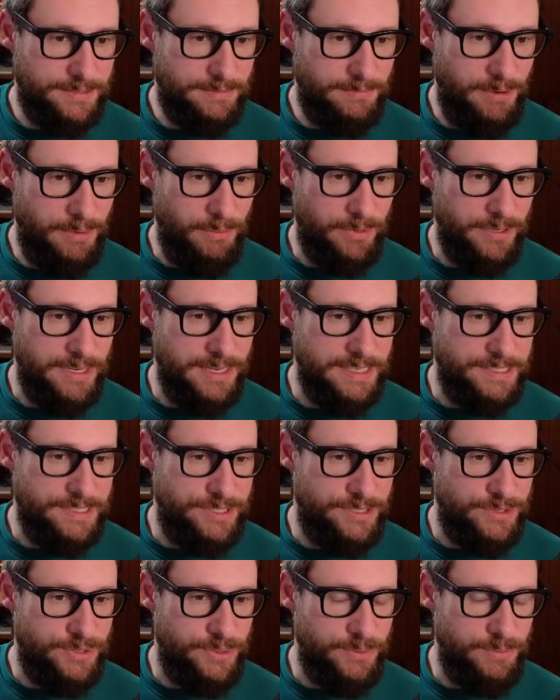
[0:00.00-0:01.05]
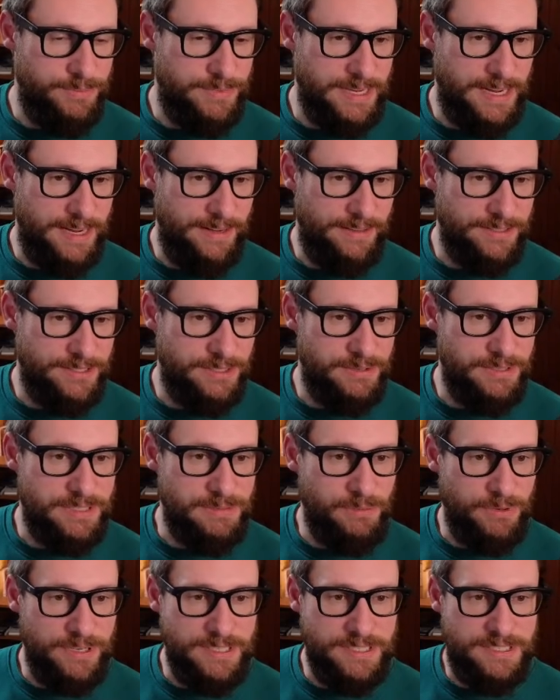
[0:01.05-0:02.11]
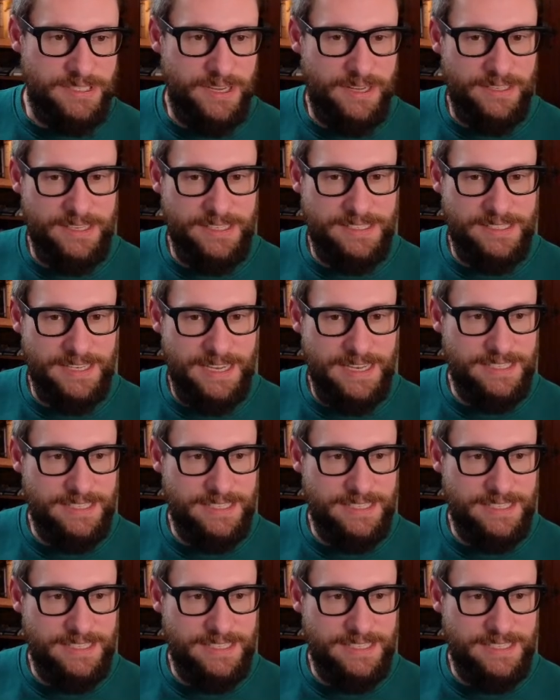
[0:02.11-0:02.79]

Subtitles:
we wanted it to zoom down. So what it's done is it's